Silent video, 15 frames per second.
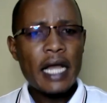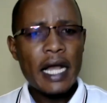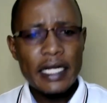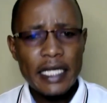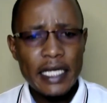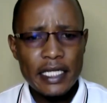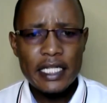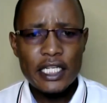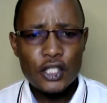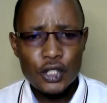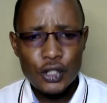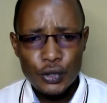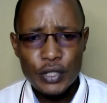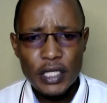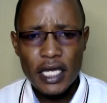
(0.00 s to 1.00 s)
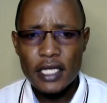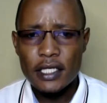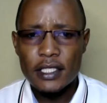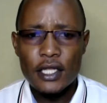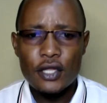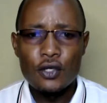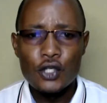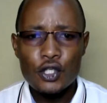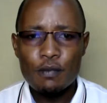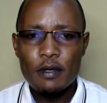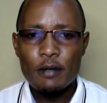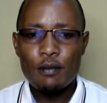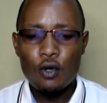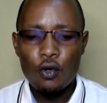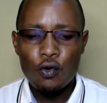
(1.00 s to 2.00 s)
again, the truth is that those
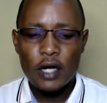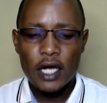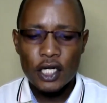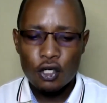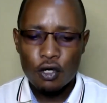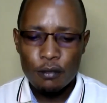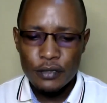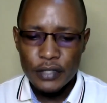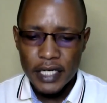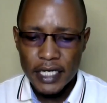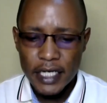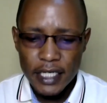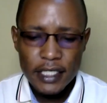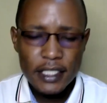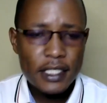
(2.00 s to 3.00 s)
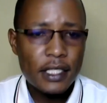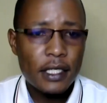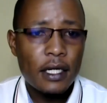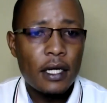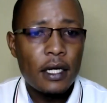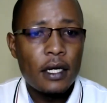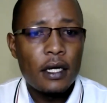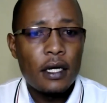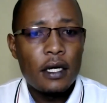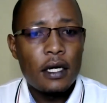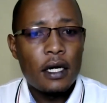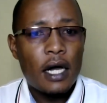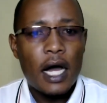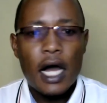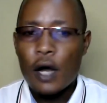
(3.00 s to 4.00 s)
people who can communicate
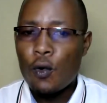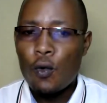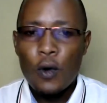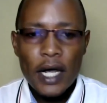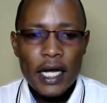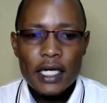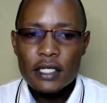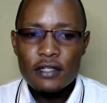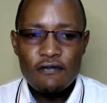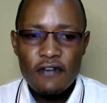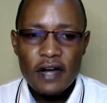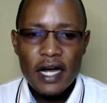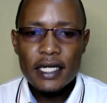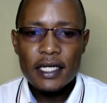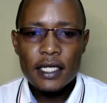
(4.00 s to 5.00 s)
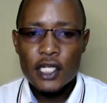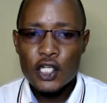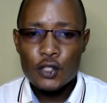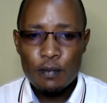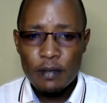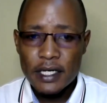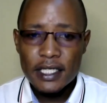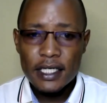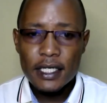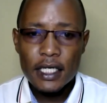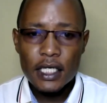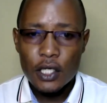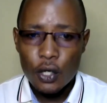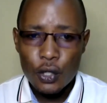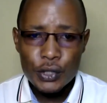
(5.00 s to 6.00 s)
are well revered and respected
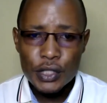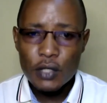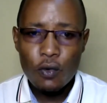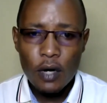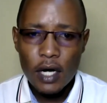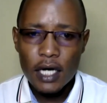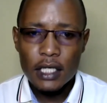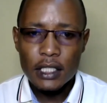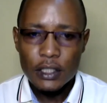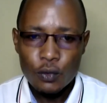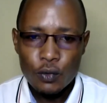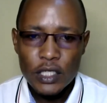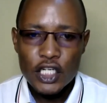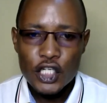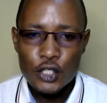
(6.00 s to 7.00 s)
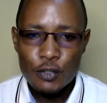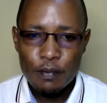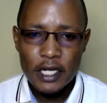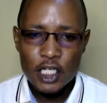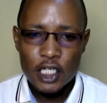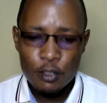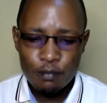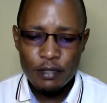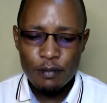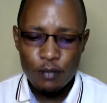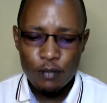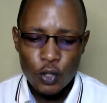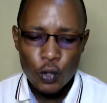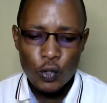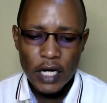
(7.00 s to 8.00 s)
across the world. We respect
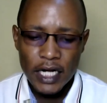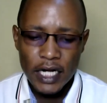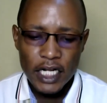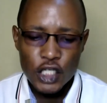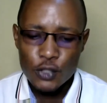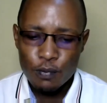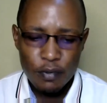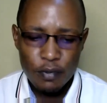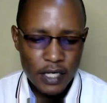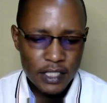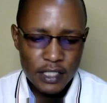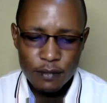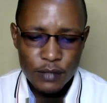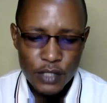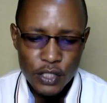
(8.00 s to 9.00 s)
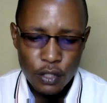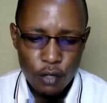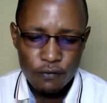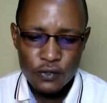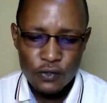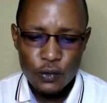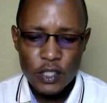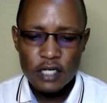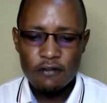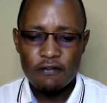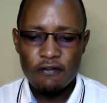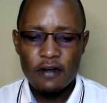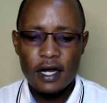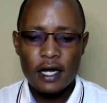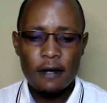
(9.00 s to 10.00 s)
people who can express themselves. We
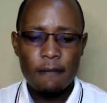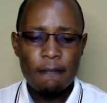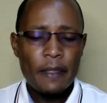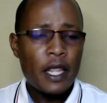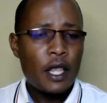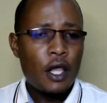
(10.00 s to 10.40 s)
refer